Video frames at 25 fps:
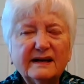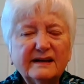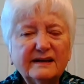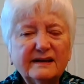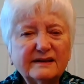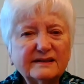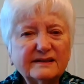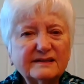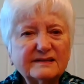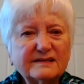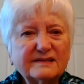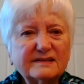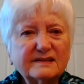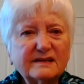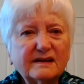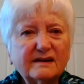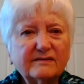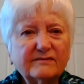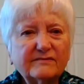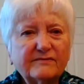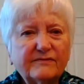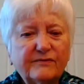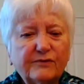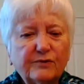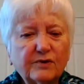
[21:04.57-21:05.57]
is
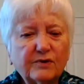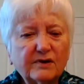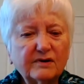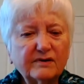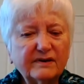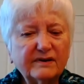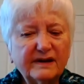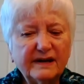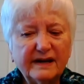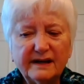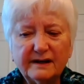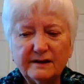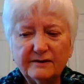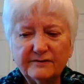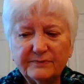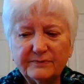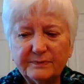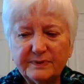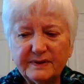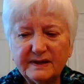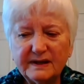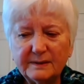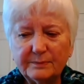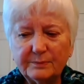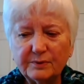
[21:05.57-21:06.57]
for
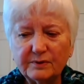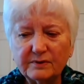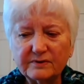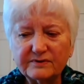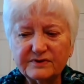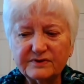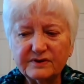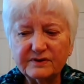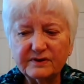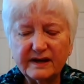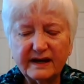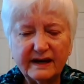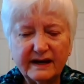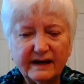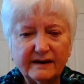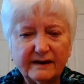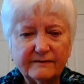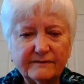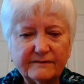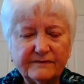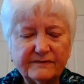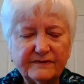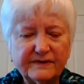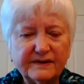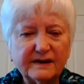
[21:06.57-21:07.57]
Native people to
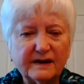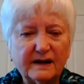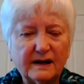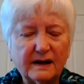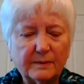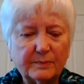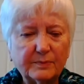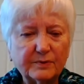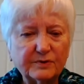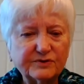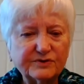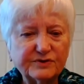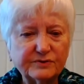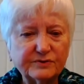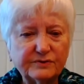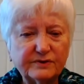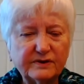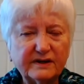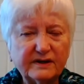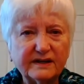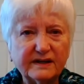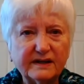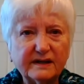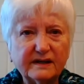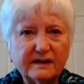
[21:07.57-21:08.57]
have the
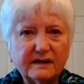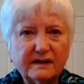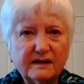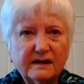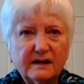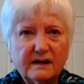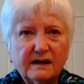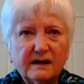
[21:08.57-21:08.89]
opportunity